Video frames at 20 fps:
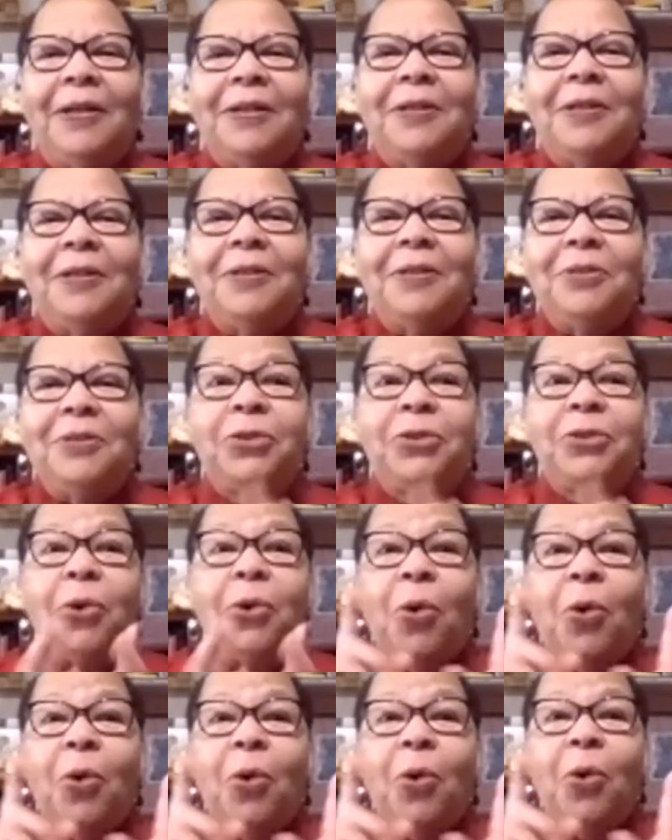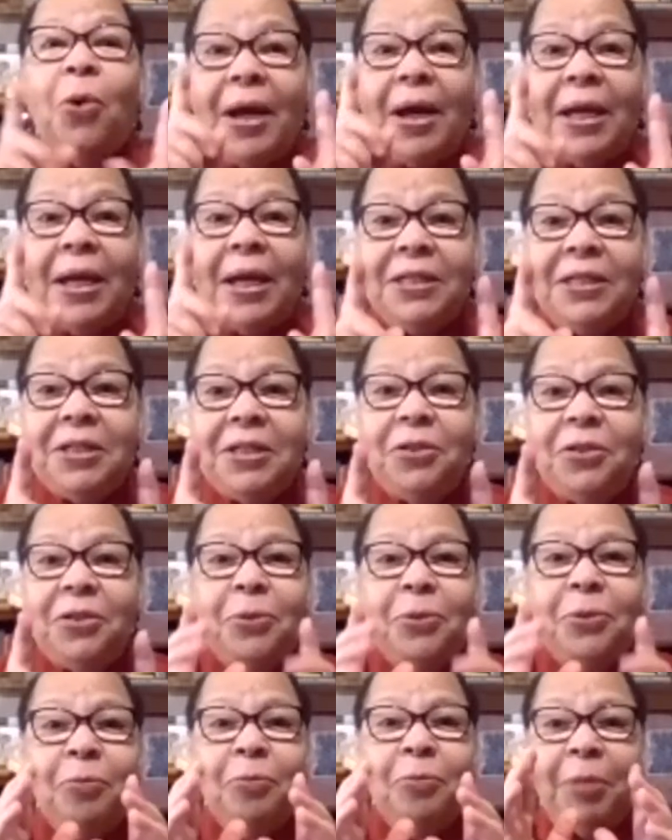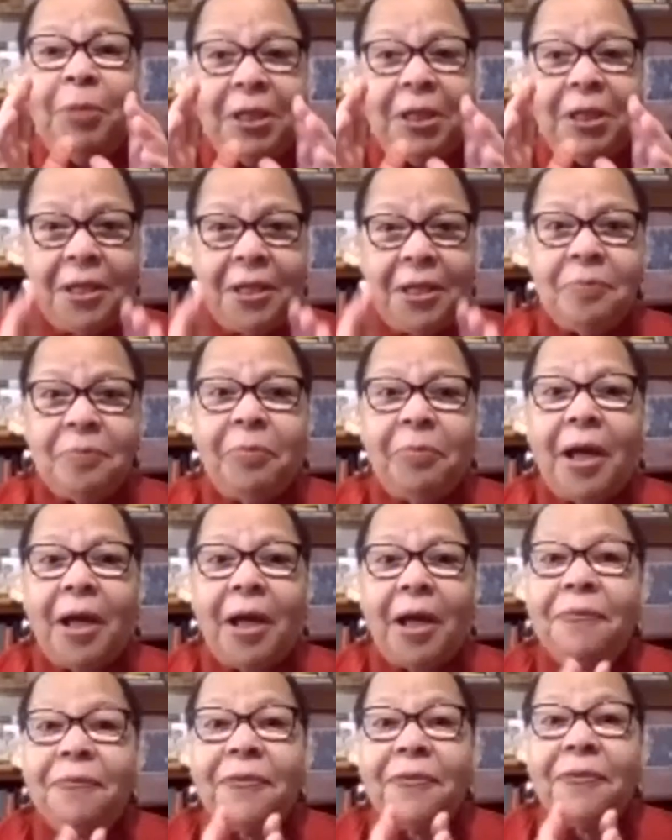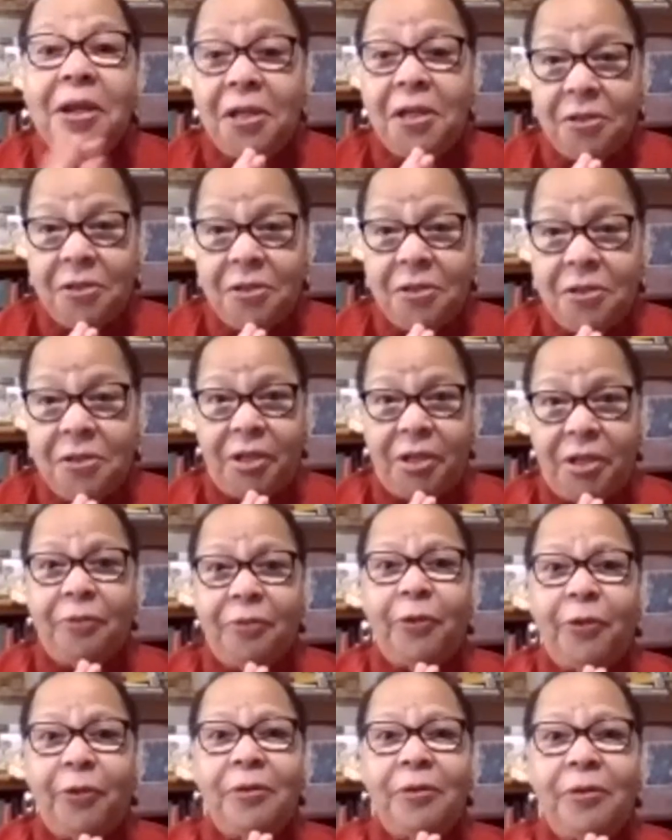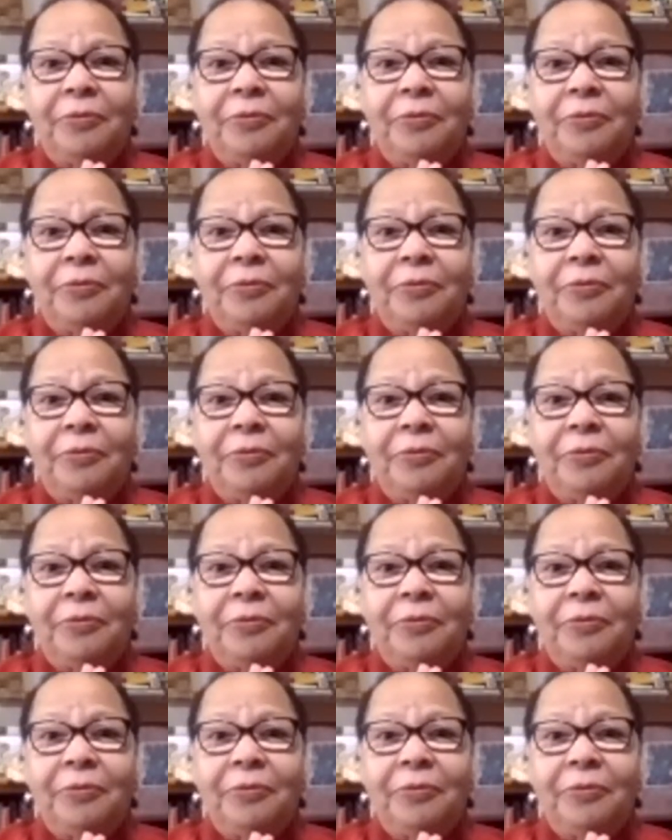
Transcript: So I need to begin by thanking Jennifer.